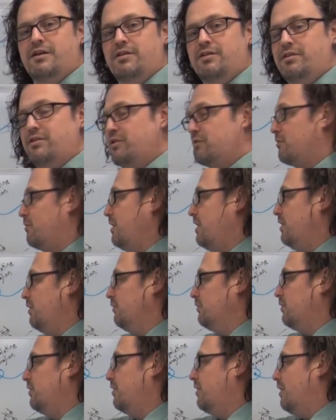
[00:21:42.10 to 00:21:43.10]
the cranial
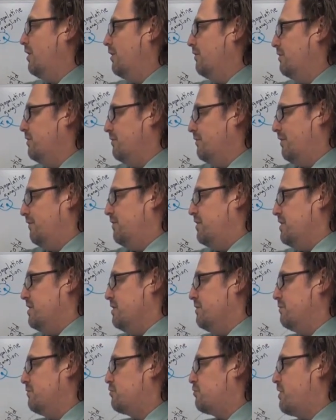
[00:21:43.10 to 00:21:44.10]
nerve, of
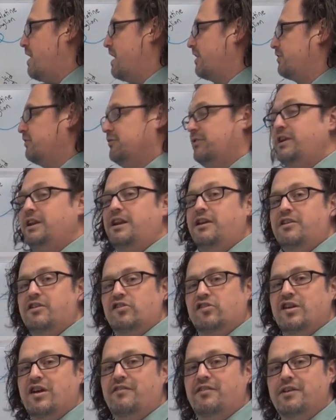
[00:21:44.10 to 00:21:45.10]
the tracts leading to
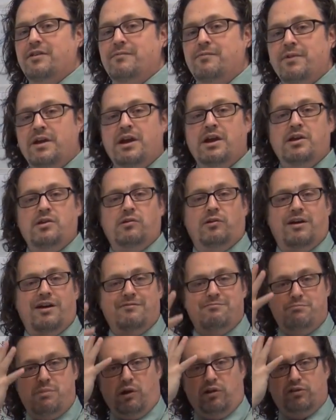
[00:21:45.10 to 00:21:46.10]
7, you'll
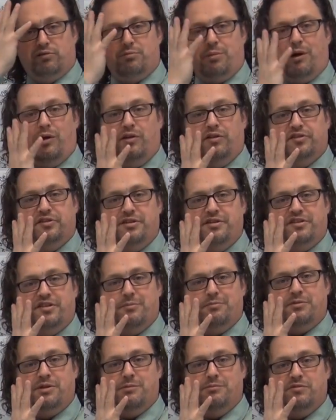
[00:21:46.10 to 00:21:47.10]
have Bell's palsy
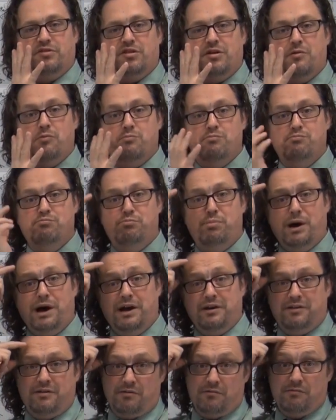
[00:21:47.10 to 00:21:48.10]
symptoms,
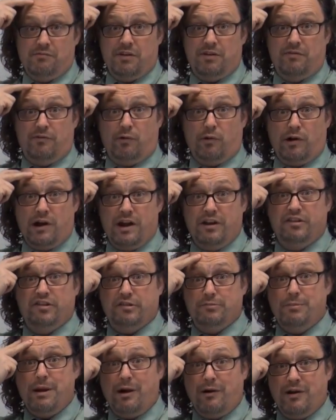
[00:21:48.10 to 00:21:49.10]
but with forehead
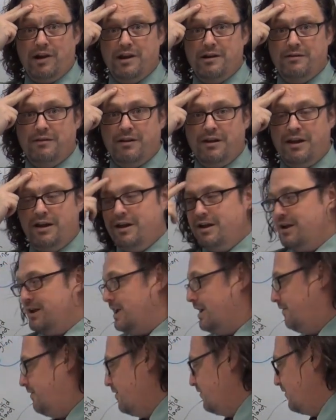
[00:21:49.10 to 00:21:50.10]
sparing.
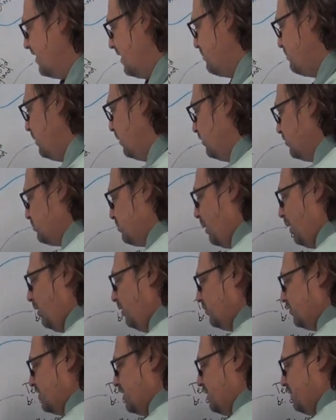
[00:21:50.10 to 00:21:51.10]
If you've got Bell's
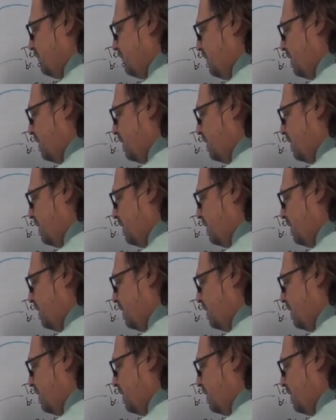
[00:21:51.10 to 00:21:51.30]
palsy,